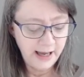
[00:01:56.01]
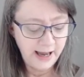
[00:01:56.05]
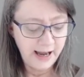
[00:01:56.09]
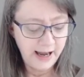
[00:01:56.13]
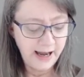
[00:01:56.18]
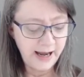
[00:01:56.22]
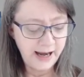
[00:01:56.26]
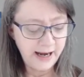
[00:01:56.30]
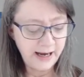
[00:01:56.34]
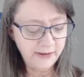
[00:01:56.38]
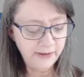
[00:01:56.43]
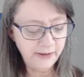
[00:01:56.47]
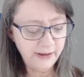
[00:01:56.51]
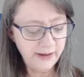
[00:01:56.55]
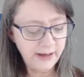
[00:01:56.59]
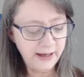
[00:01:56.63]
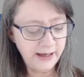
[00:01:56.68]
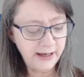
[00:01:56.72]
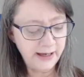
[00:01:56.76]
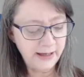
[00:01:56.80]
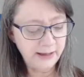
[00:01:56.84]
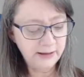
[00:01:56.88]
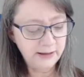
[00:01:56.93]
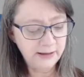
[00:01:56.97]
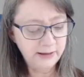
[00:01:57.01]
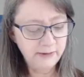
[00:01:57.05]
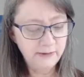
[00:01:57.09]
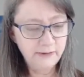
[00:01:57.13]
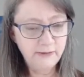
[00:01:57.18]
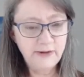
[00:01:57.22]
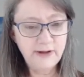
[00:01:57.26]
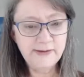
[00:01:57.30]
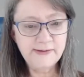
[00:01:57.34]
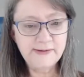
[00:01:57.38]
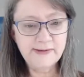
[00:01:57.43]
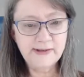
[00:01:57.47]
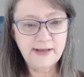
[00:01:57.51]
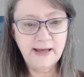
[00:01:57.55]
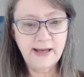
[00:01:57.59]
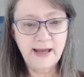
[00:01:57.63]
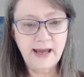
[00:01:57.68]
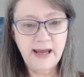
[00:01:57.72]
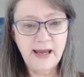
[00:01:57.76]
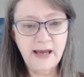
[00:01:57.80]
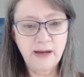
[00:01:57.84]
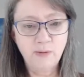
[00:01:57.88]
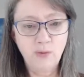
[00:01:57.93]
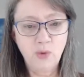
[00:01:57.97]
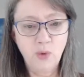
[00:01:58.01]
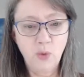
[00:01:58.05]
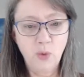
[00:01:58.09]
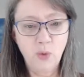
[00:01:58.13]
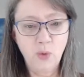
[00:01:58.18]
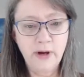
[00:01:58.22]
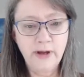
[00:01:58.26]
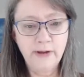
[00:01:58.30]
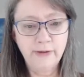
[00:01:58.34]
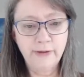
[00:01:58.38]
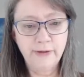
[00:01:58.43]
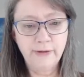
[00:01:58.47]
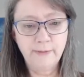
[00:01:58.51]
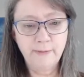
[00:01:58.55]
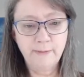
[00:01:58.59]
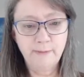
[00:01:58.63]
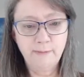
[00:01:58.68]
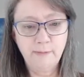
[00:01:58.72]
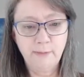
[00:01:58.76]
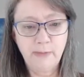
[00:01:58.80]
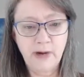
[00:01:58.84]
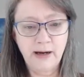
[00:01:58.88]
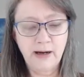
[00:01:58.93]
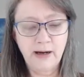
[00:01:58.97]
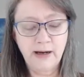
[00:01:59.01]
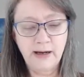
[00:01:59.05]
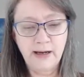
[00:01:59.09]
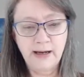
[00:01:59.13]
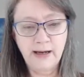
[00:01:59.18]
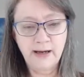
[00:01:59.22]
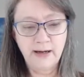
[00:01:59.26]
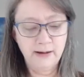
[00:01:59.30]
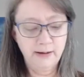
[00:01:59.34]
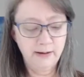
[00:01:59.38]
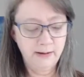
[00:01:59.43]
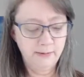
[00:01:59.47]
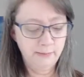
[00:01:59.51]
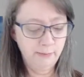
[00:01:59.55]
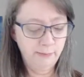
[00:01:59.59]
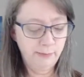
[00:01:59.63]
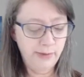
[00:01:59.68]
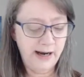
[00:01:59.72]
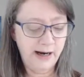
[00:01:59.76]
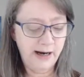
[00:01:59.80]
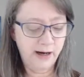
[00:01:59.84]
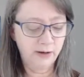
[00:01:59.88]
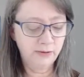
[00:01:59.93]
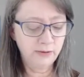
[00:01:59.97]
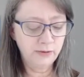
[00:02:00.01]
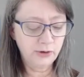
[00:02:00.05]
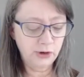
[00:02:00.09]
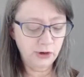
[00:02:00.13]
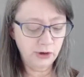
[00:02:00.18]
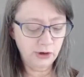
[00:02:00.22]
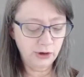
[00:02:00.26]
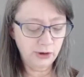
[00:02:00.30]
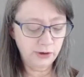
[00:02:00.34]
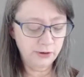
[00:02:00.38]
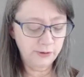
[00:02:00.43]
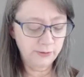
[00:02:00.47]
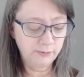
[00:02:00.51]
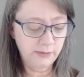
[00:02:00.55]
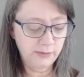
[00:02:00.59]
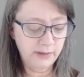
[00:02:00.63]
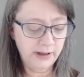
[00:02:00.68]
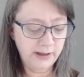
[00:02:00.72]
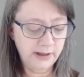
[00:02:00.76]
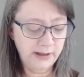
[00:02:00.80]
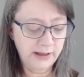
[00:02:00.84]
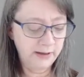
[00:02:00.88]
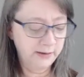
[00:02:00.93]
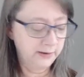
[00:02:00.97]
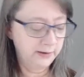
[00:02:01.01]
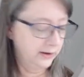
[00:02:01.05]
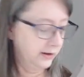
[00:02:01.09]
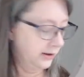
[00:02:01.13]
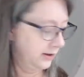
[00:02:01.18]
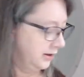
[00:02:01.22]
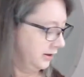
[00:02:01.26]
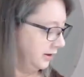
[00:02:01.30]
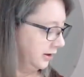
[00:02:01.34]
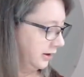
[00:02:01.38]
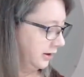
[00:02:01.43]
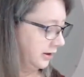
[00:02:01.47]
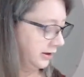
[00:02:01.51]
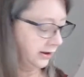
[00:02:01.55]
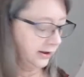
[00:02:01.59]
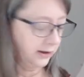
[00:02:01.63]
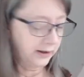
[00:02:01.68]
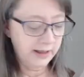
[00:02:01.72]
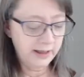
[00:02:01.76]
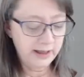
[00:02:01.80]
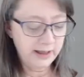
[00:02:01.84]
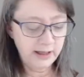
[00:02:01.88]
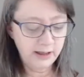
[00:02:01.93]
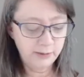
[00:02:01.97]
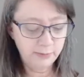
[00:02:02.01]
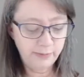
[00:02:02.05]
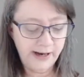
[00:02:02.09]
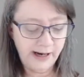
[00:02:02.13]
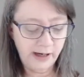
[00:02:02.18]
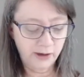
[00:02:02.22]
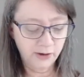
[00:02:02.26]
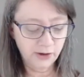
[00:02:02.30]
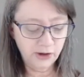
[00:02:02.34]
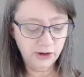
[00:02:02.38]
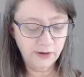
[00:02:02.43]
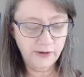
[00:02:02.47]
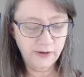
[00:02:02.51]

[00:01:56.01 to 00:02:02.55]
And then this came with my pouch, my kit pouch